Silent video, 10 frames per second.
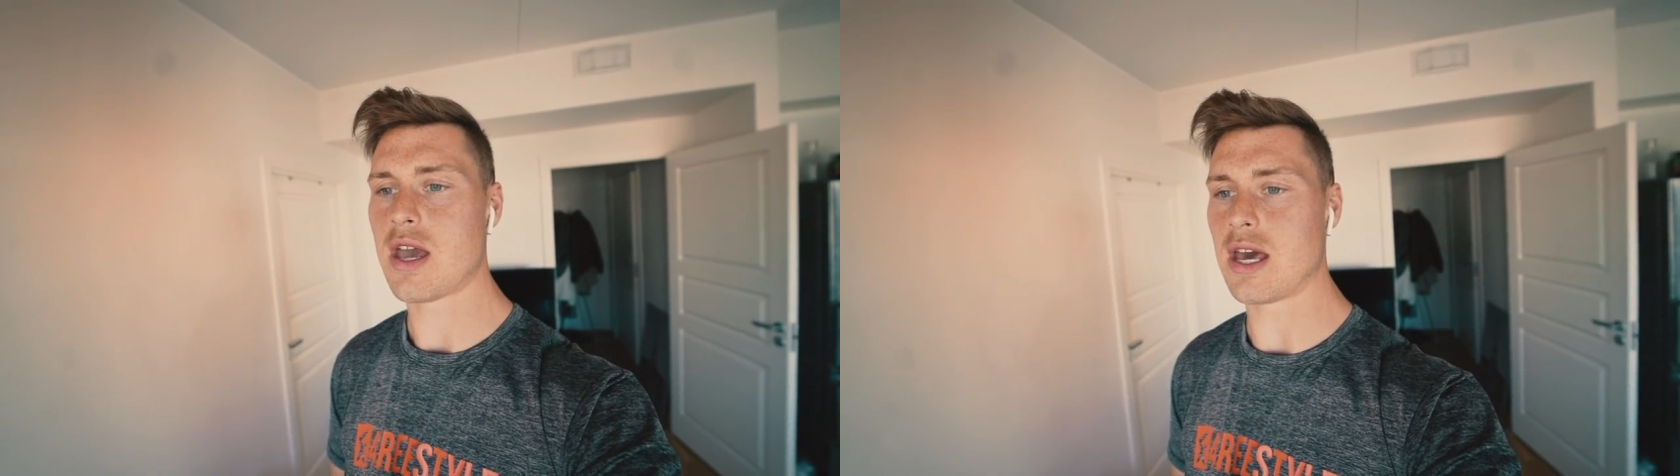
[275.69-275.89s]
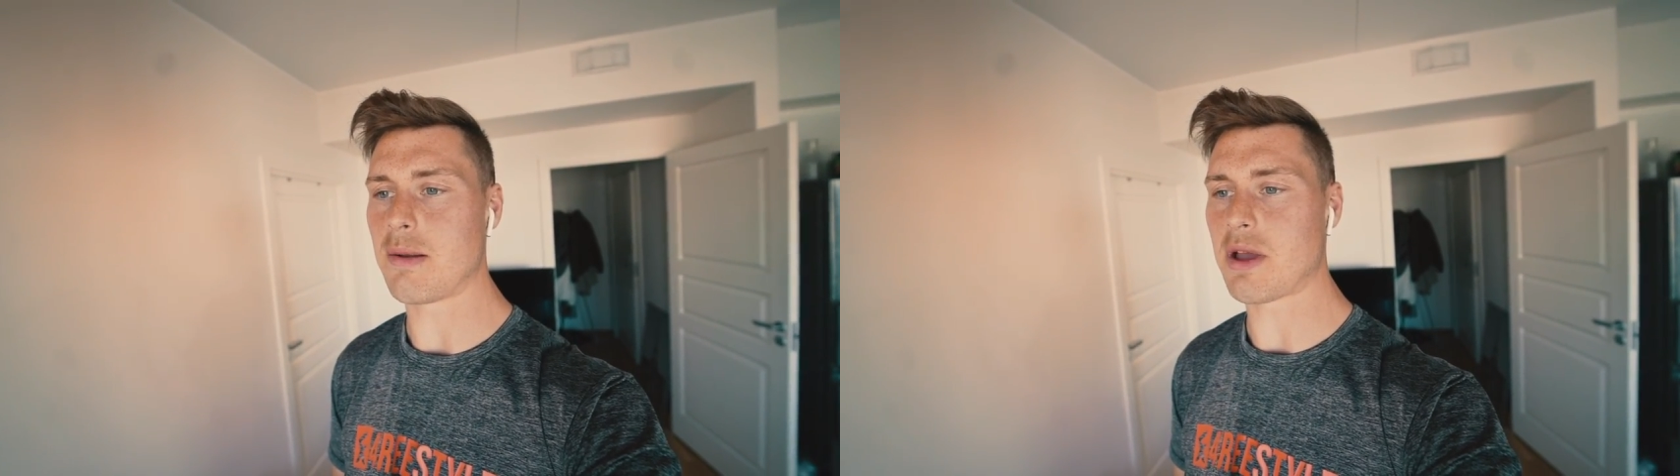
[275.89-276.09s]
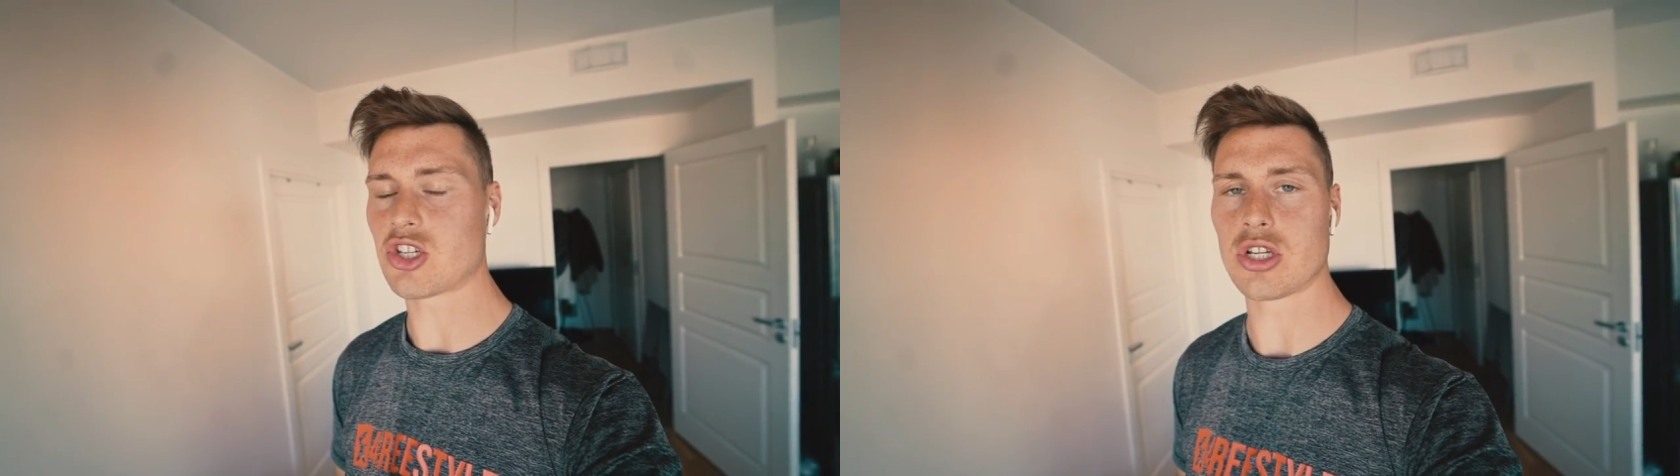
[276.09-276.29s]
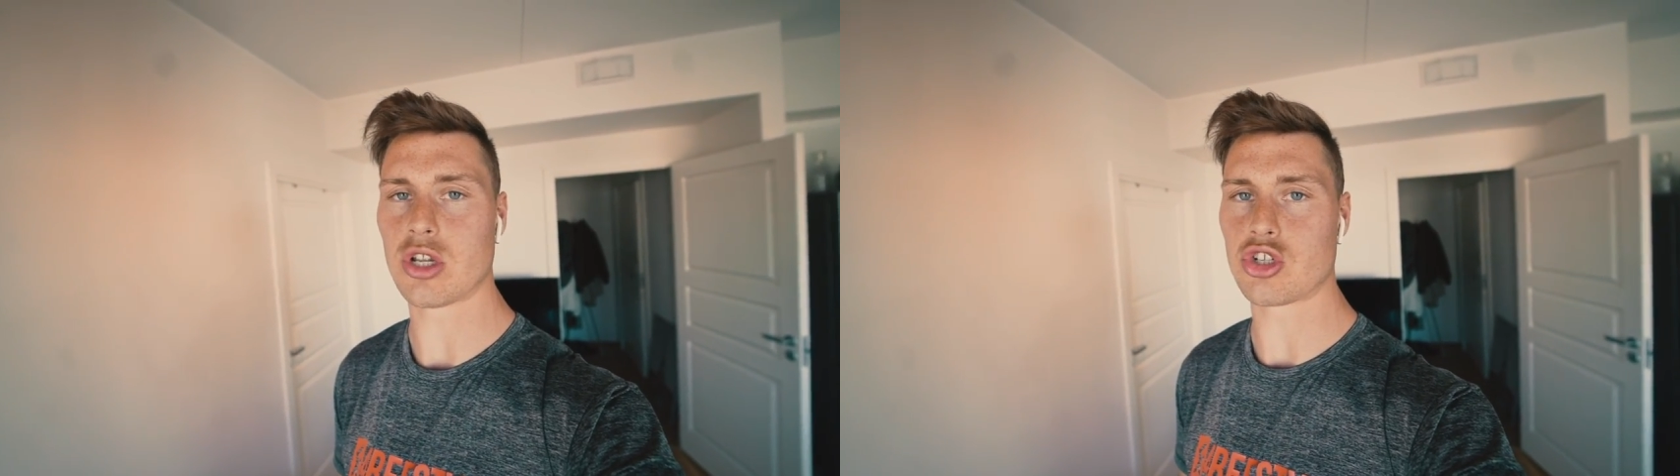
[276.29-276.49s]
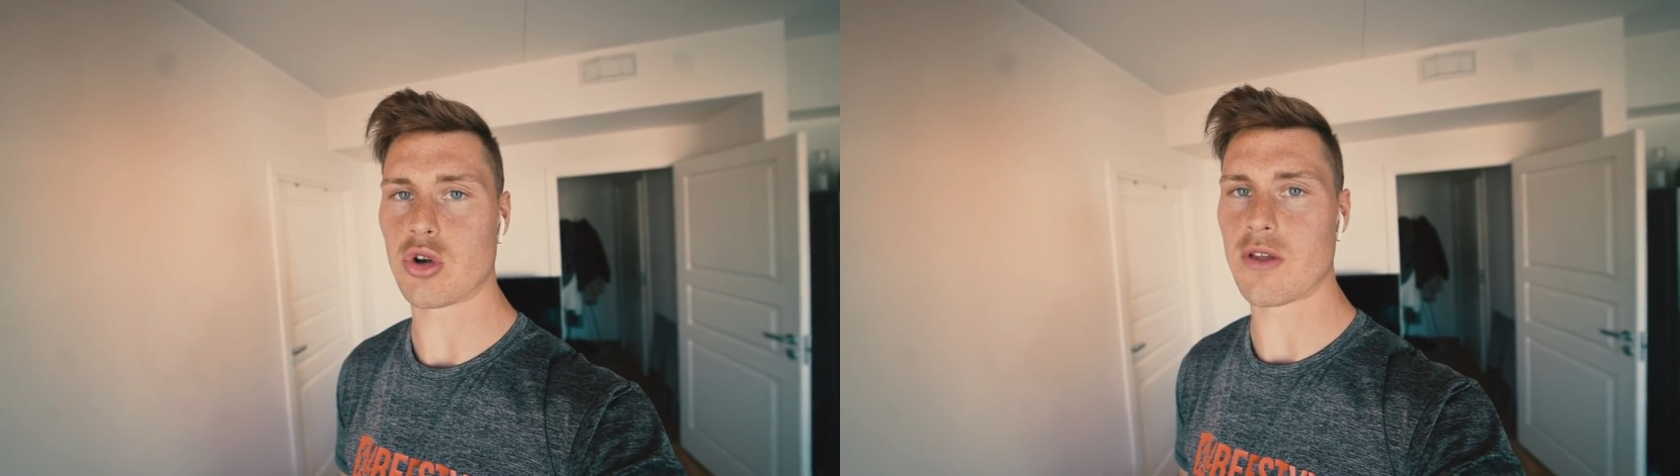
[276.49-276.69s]
and I'm actually
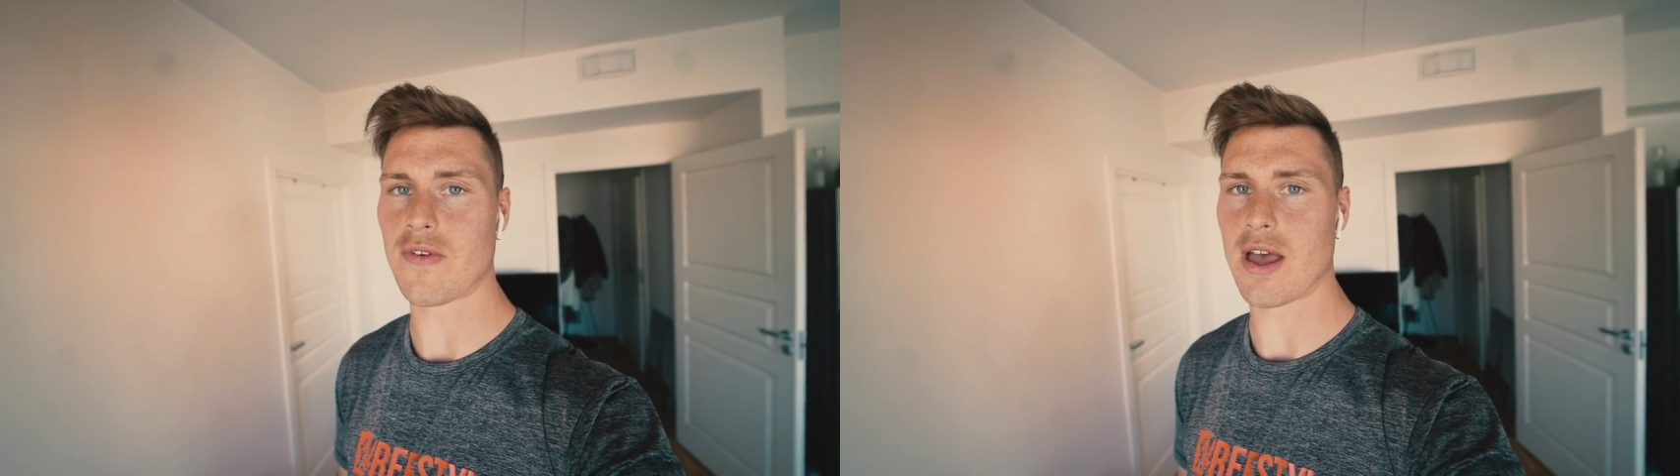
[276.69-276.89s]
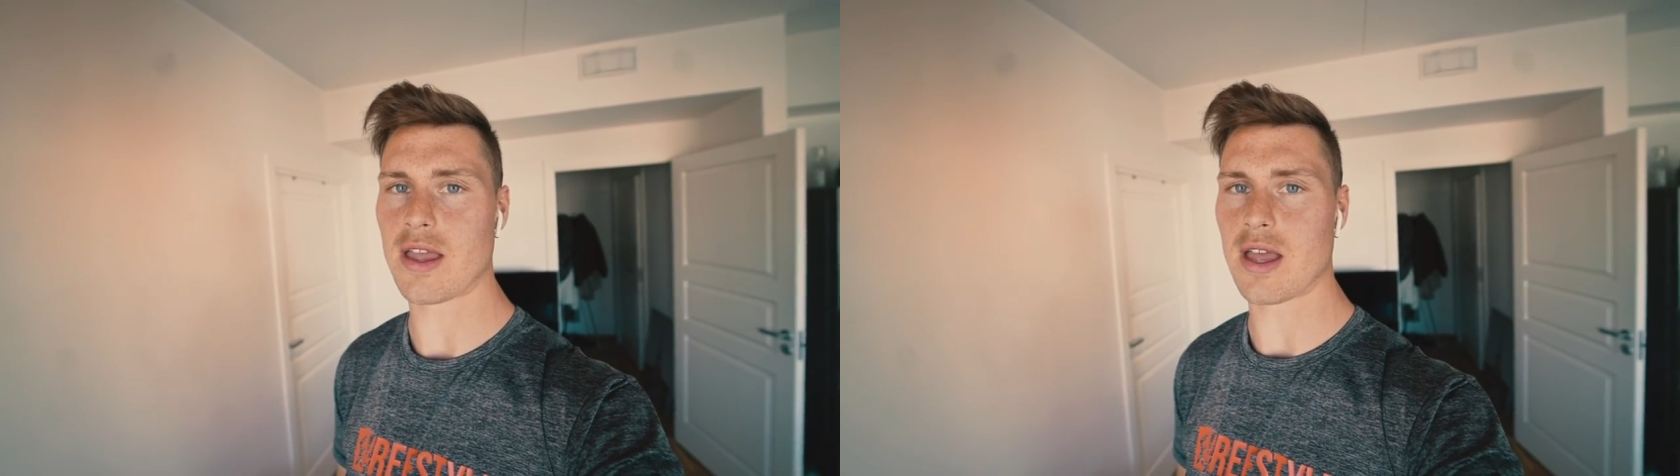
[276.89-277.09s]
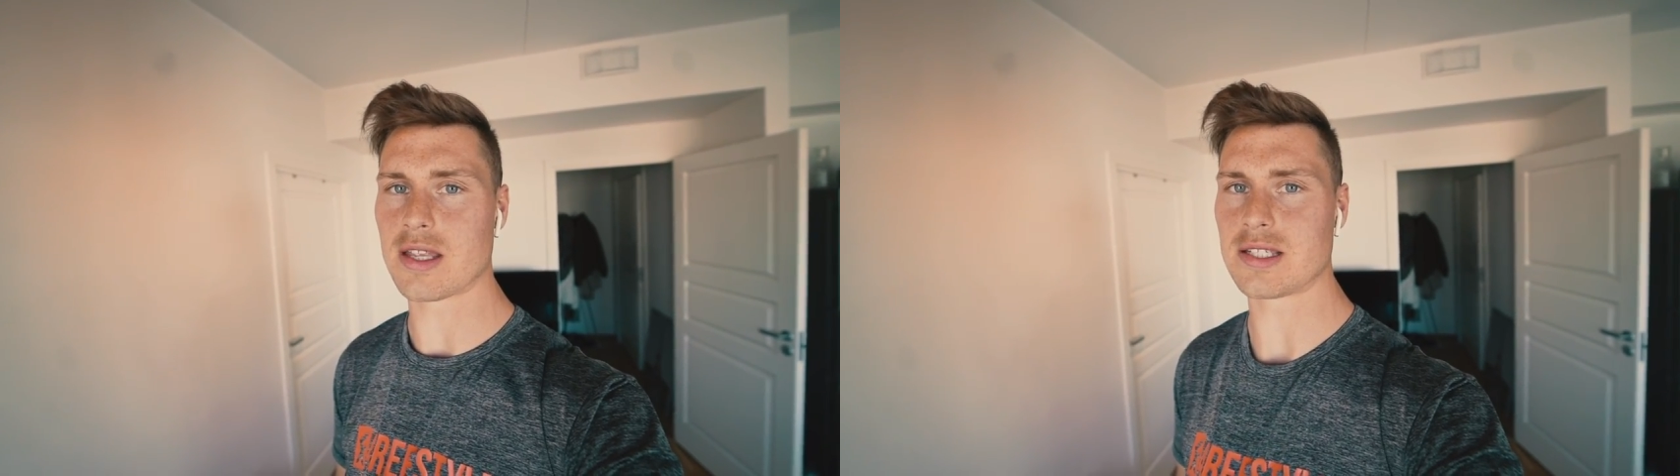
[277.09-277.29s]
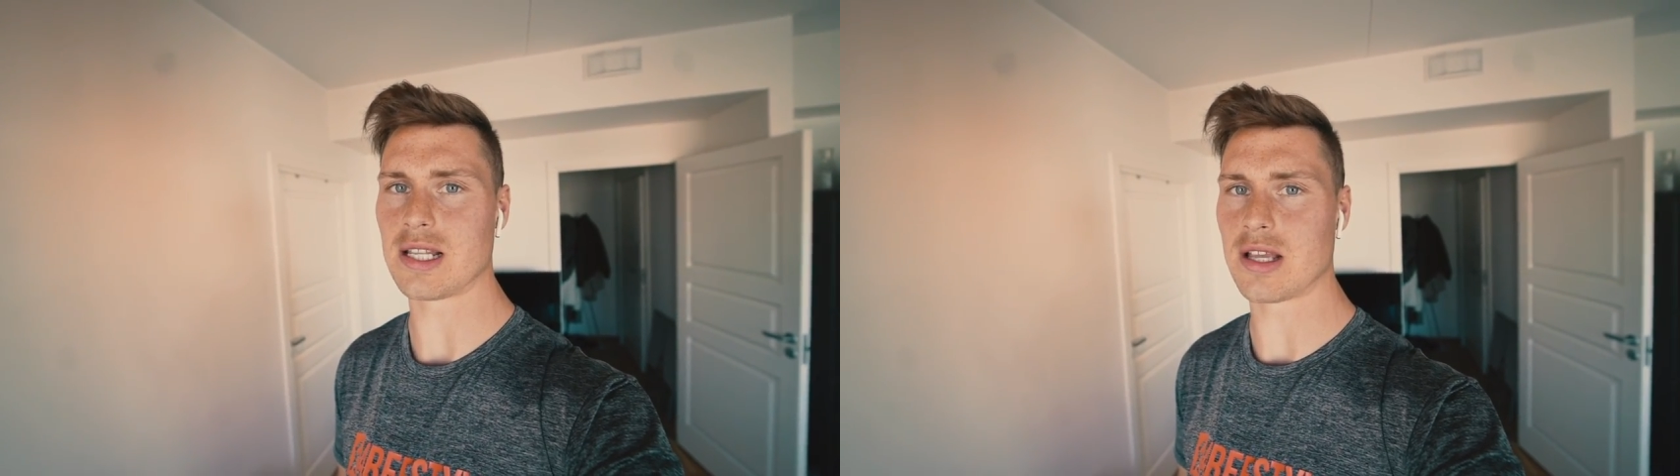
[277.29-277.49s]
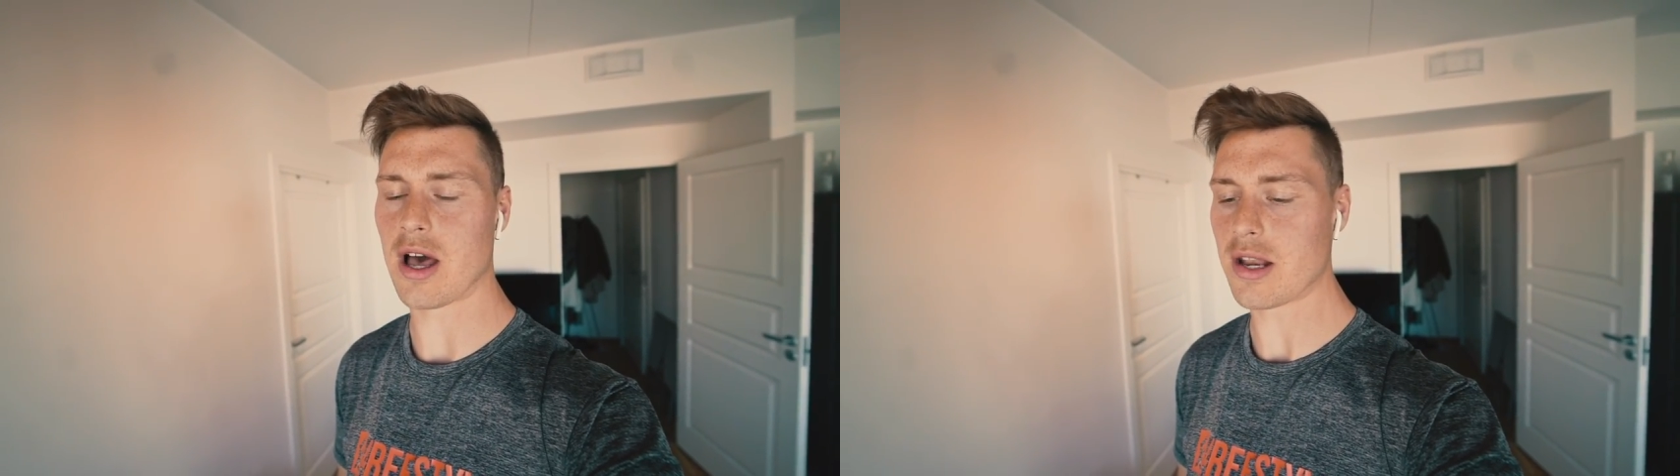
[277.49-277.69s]
not sure if I
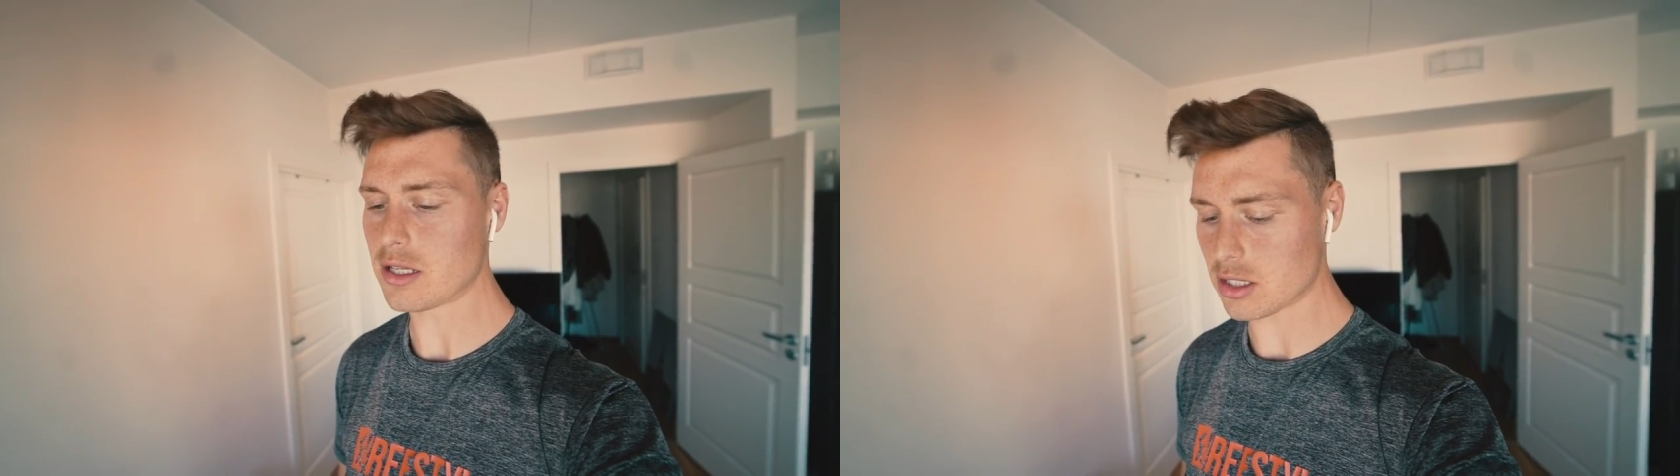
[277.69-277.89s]
still got it.